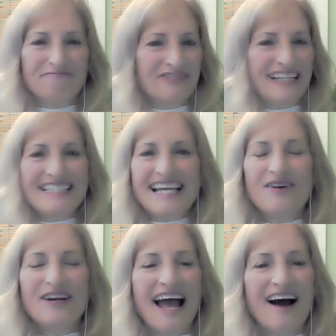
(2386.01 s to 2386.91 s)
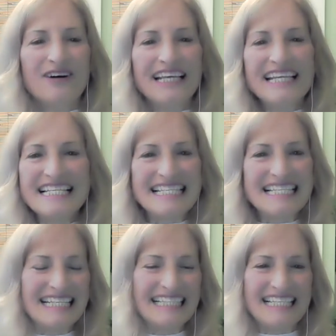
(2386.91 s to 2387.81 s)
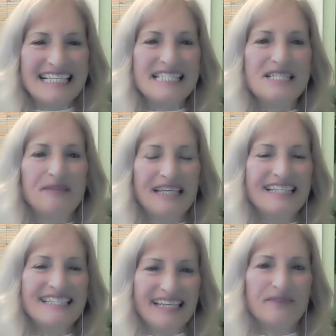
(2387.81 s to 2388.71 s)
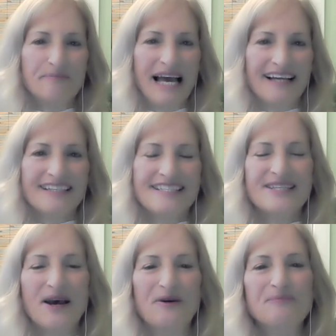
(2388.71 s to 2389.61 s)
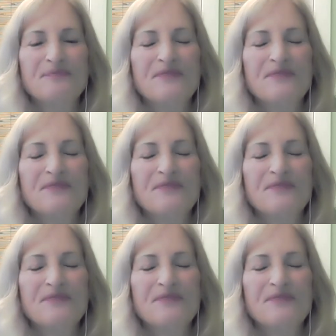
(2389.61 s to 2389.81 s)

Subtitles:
find out how easy it is to begin to impact. So